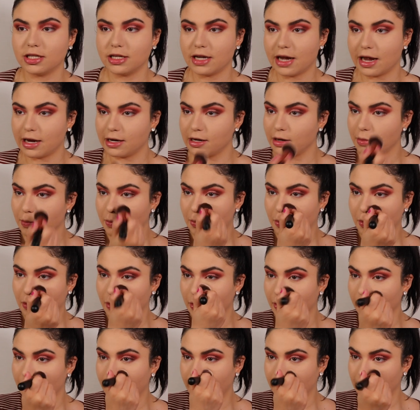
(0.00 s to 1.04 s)
did end up
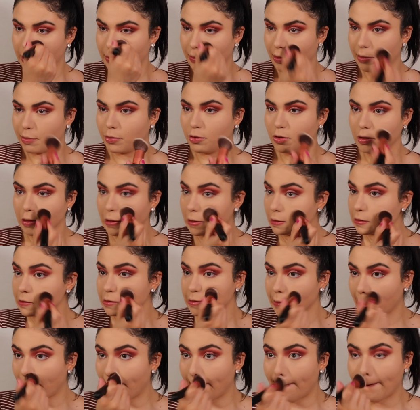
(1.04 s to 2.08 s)
filling my pores,
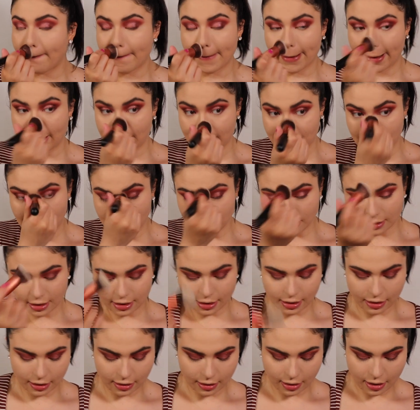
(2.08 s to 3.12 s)
so that's
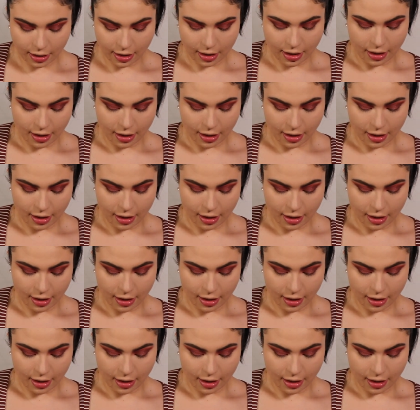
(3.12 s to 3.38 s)
good.